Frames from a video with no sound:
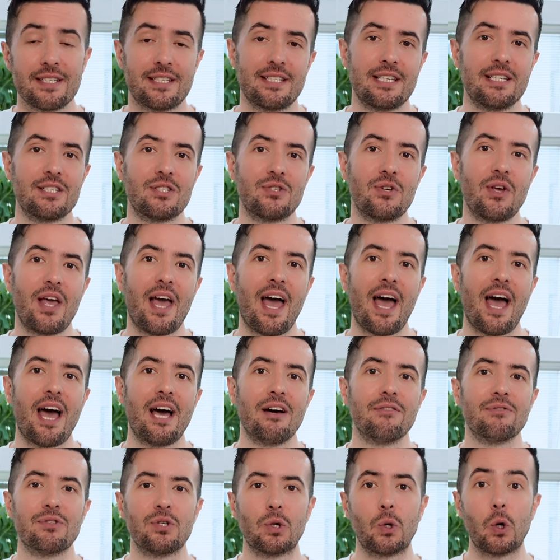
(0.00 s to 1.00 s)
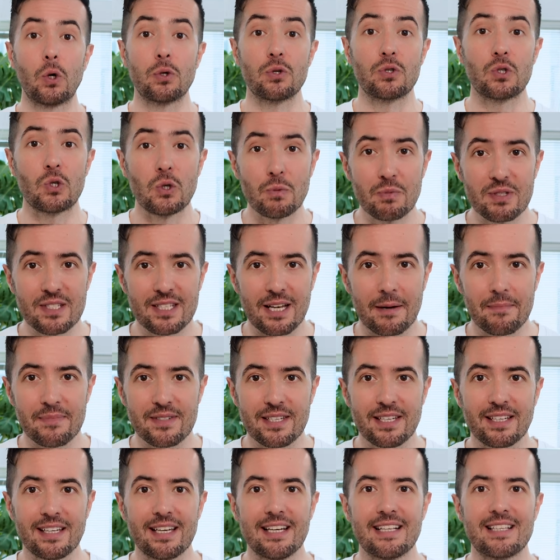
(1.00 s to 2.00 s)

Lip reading: since you have to consume something,